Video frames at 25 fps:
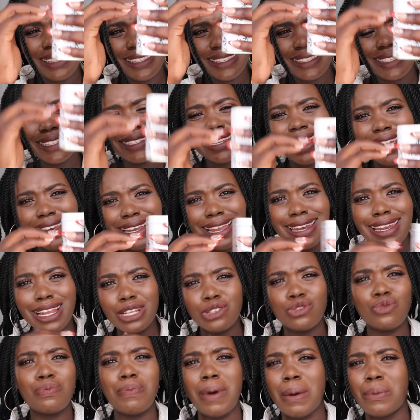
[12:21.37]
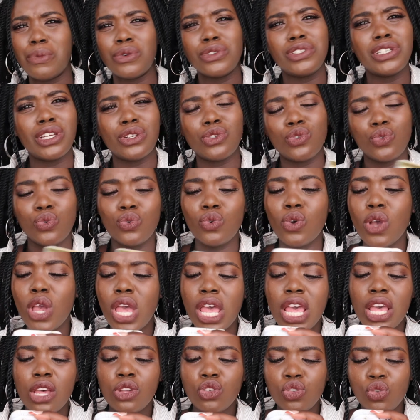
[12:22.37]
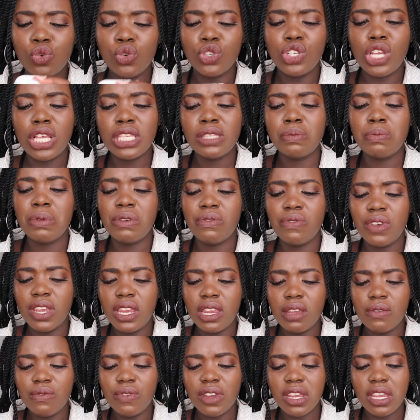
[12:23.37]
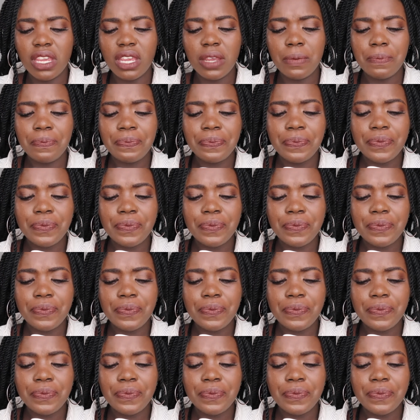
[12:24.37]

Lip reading: zitaendana tu pamoja tu. So just be very, very